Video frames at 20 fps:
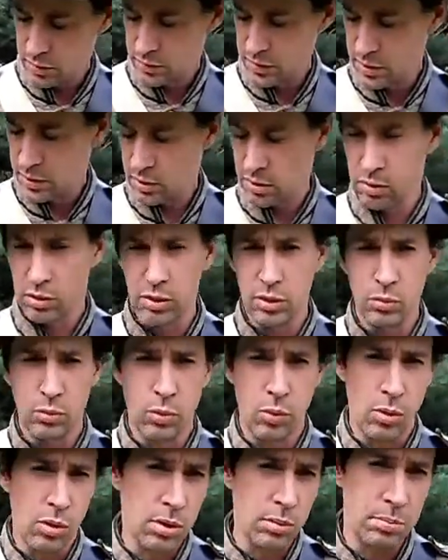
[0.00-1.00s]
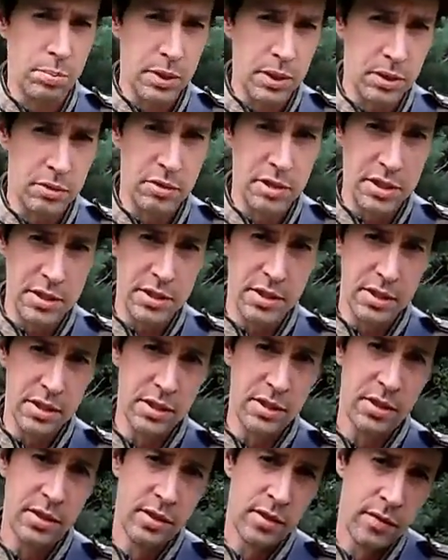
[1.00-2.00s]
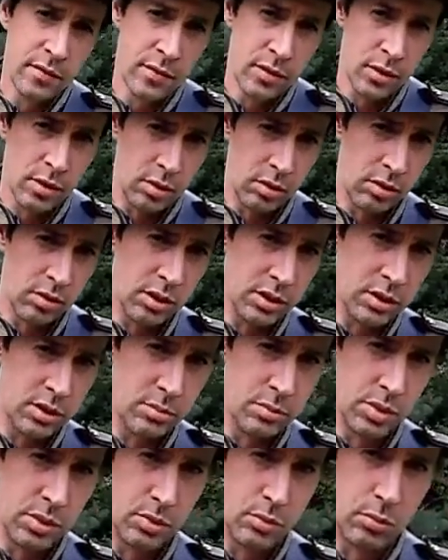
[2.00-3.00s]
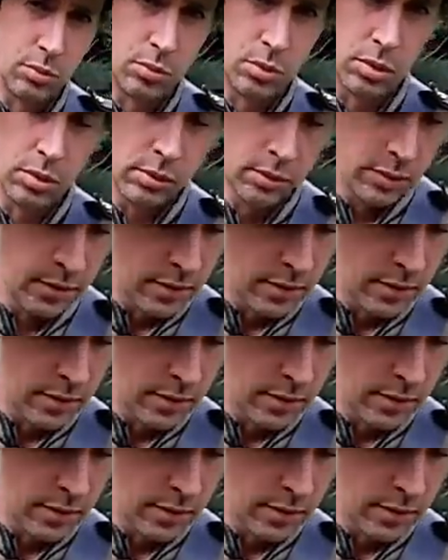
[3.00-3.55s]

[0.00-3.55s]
of an early war period, early to middle war.